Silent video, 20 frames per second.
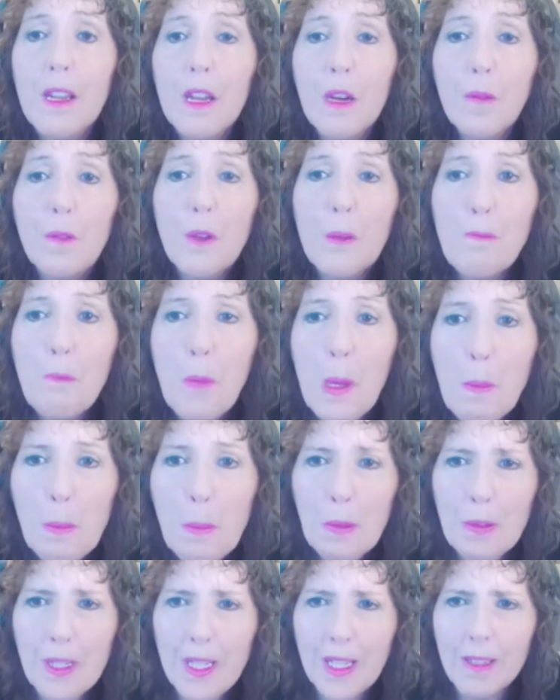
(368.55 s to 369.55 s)

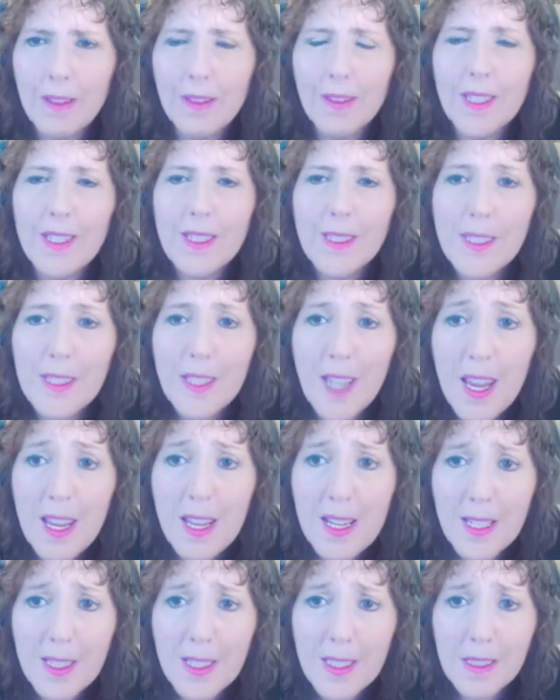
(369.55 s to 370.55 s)
remembering these
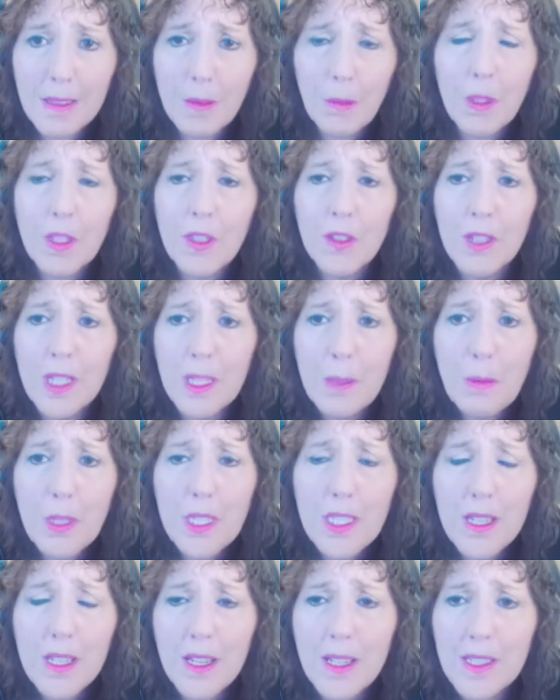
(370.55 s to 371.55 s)
tastes when you're
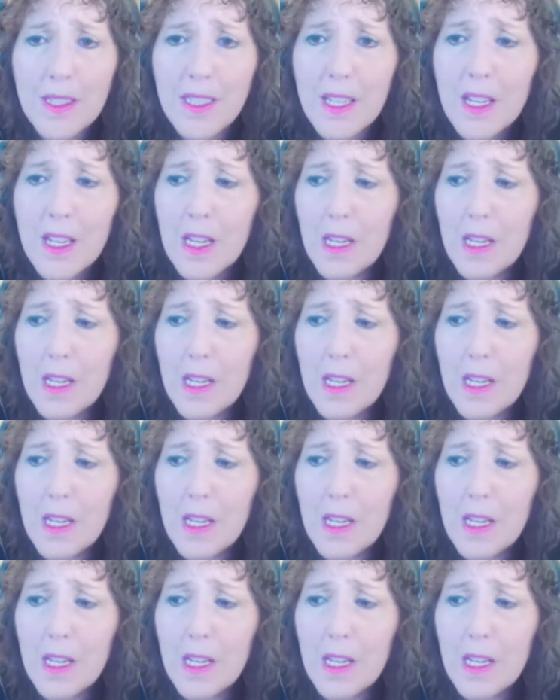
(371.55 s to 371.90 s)
hypnotized